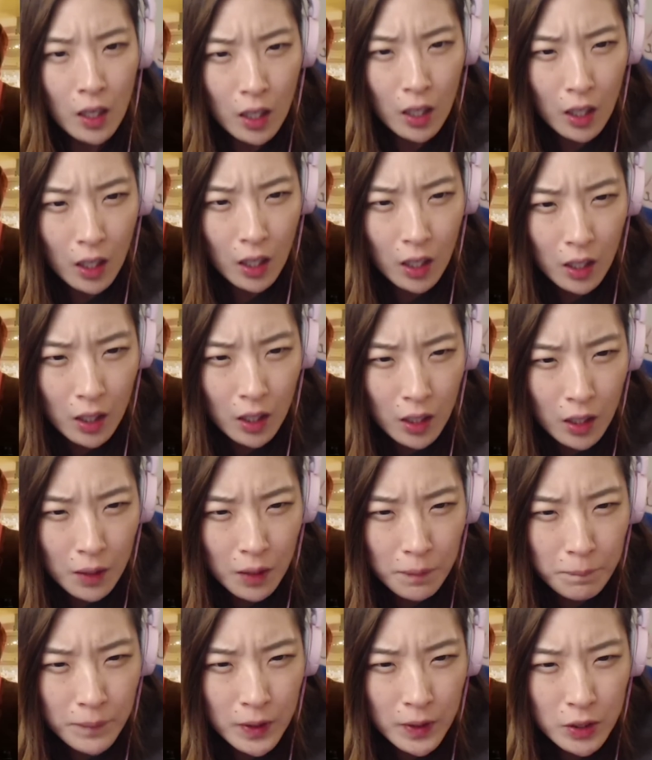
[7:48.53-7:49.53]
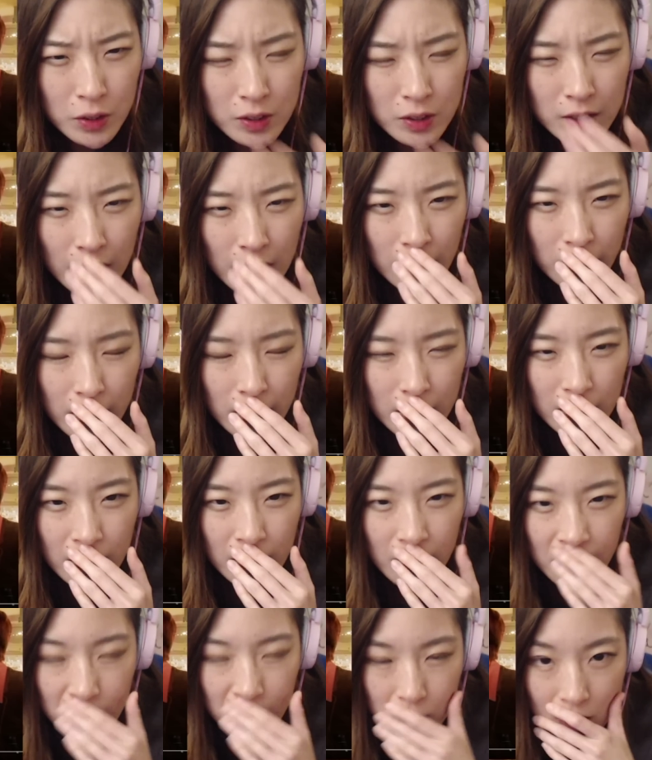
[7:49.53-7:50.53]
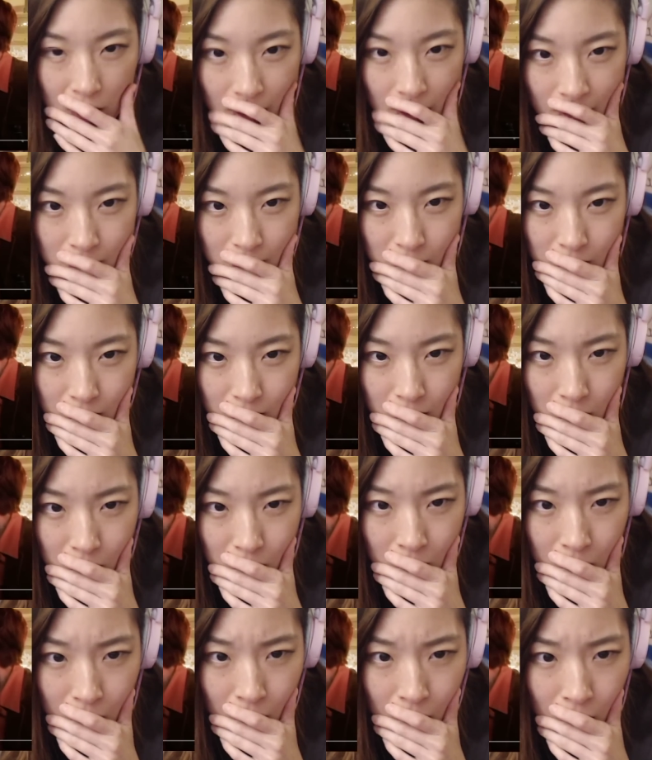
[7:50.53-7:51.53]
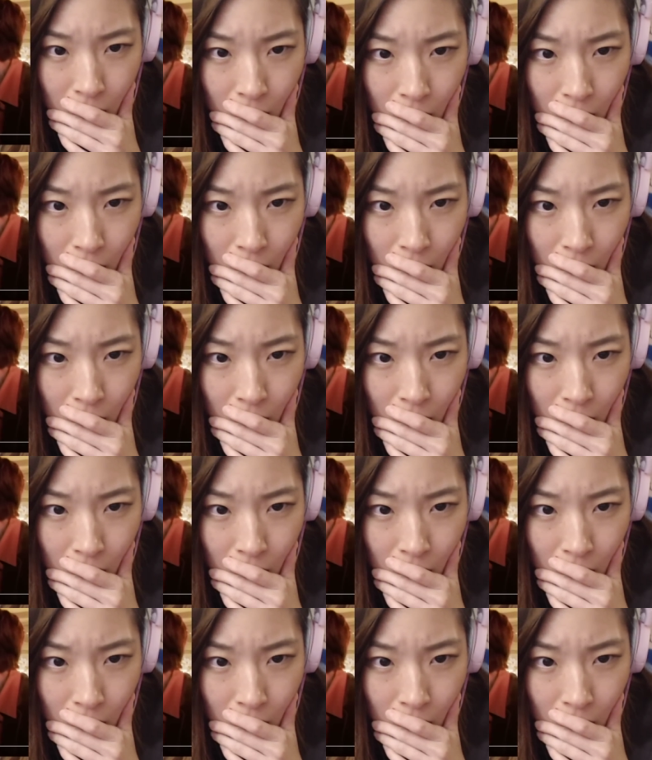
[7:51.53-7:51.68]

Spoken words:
Who's that right there? Oh God, I don't know.